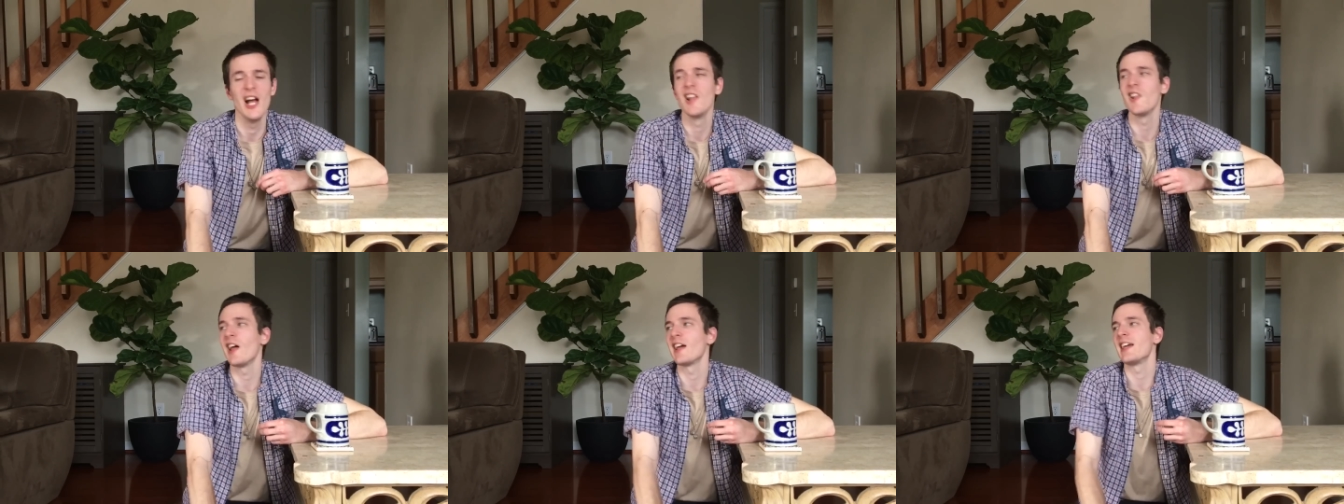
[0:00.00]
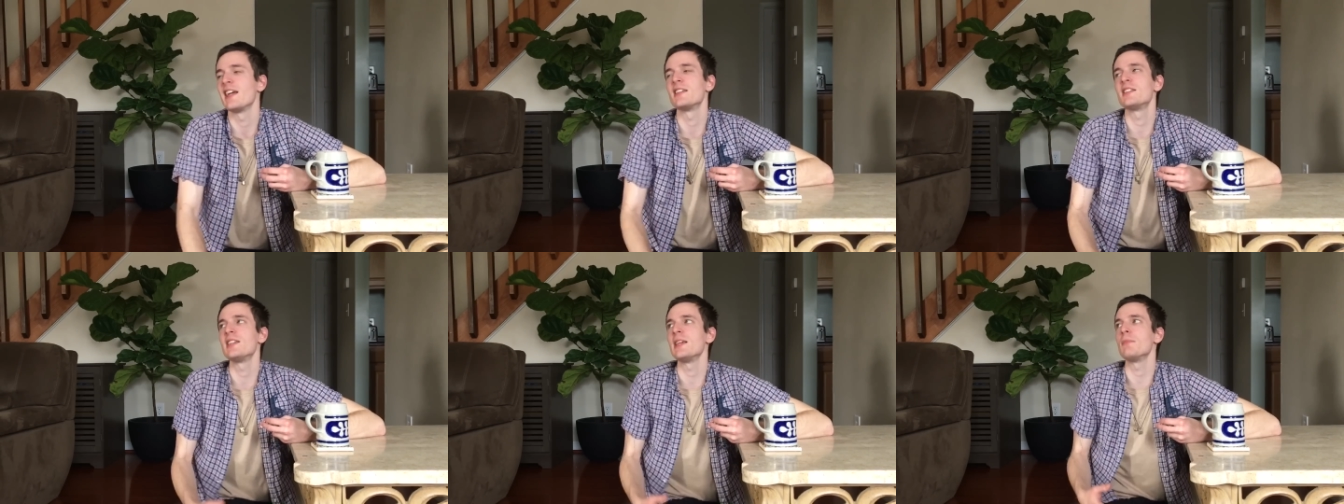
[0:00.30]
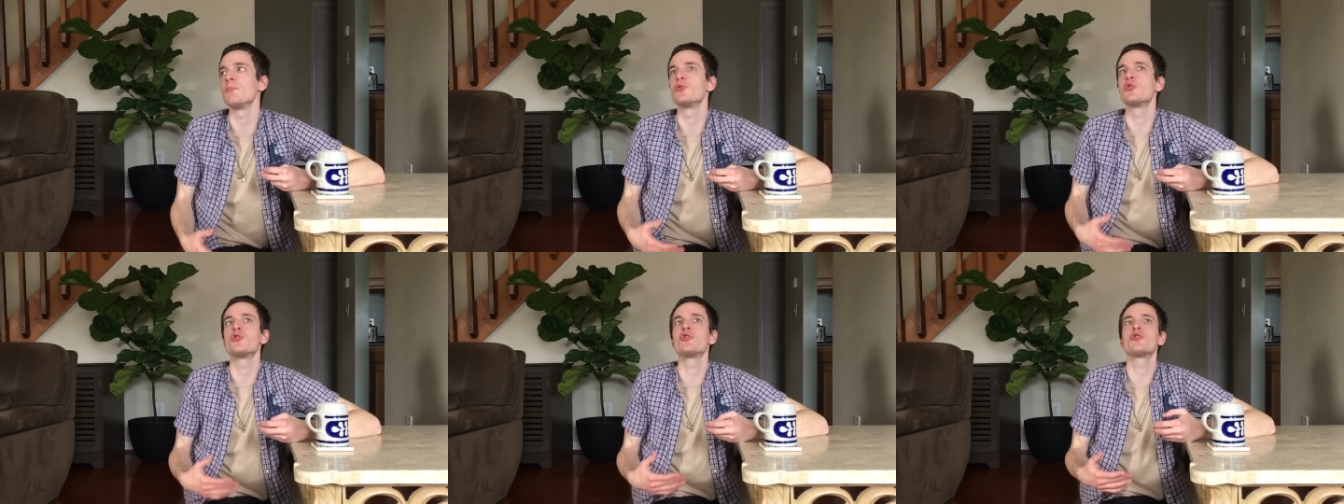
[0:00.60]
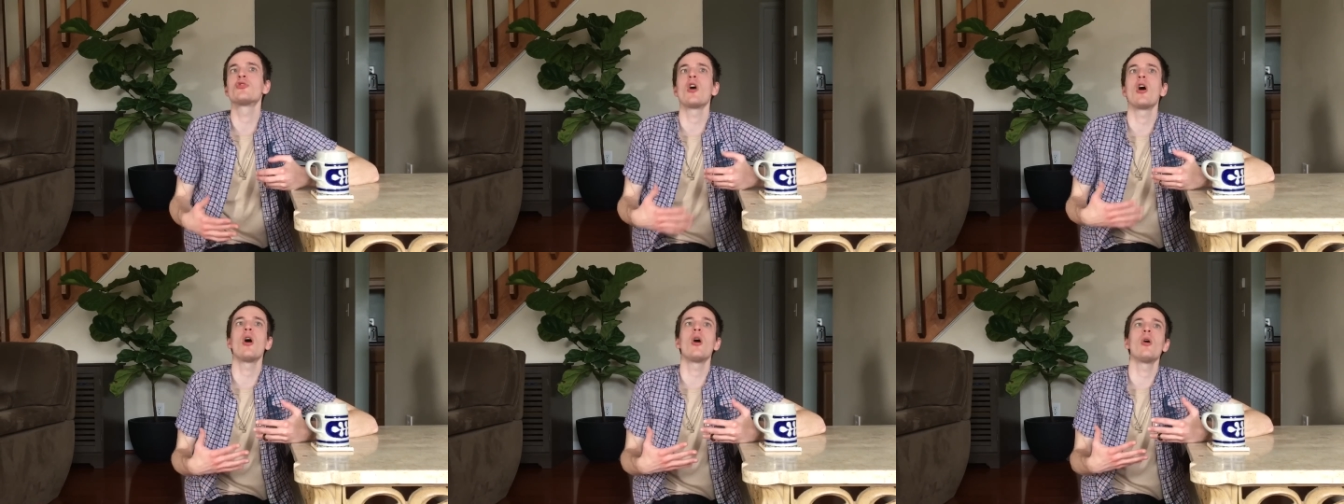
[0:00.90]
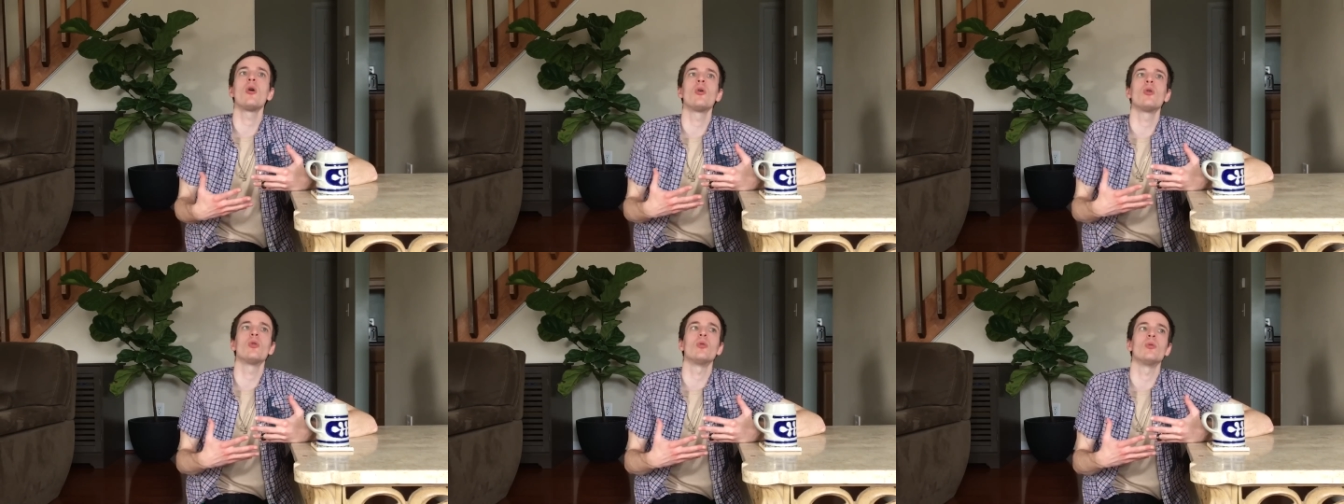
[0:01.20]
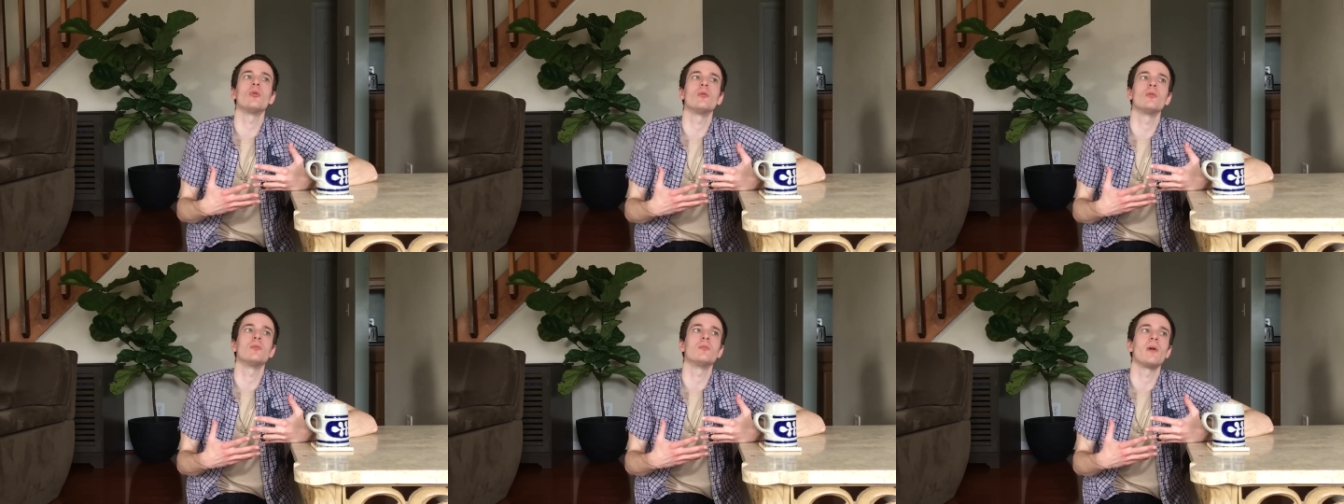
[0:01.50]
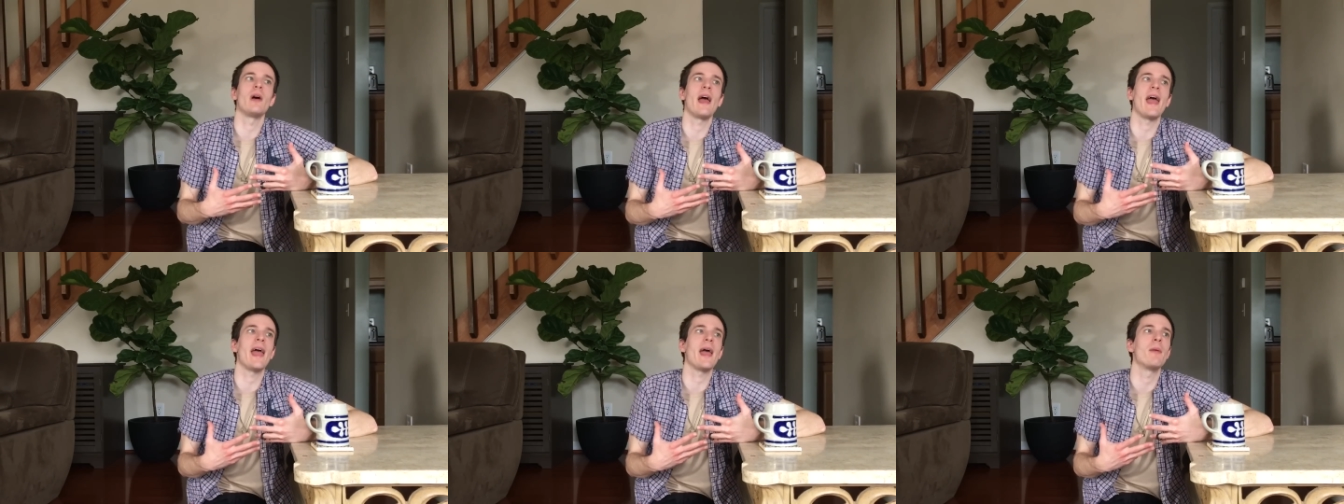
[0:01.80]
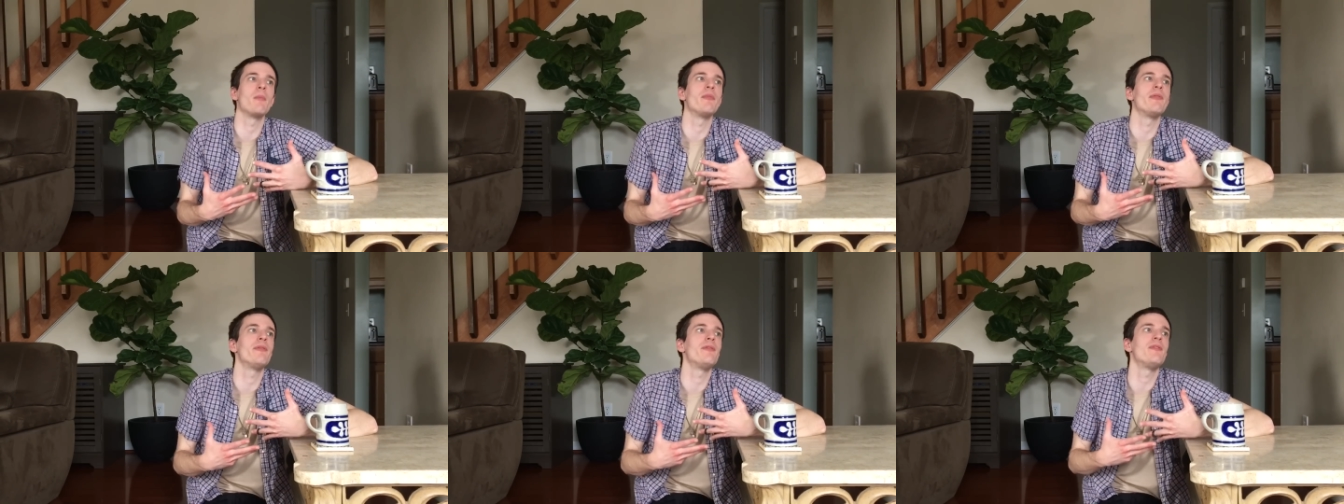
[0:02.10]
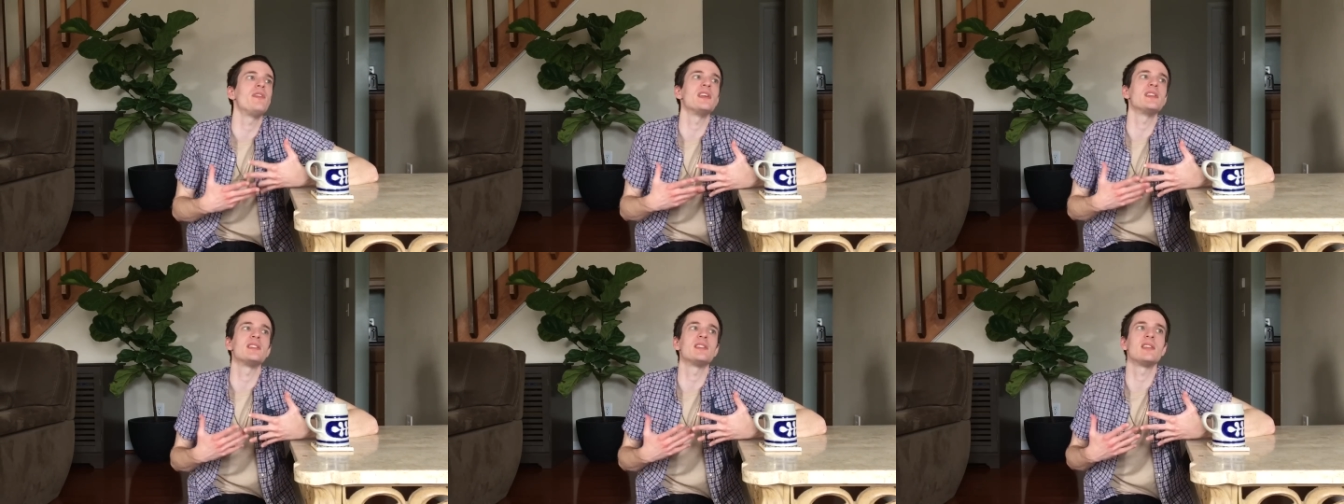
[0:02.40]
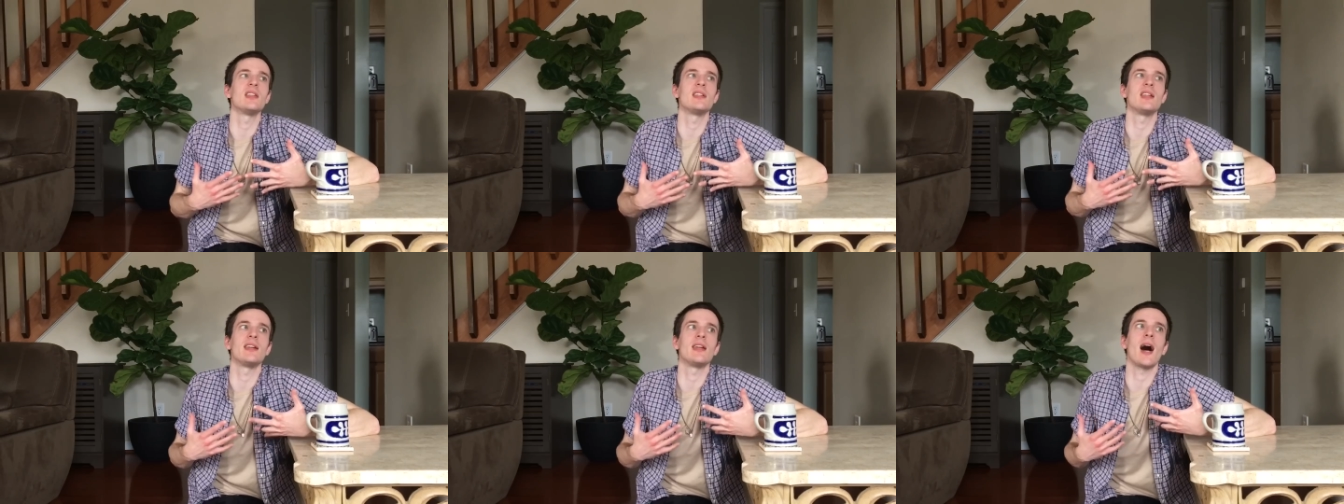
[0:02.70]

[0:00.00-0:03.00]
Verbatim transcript: Like, it seems so ham-fisted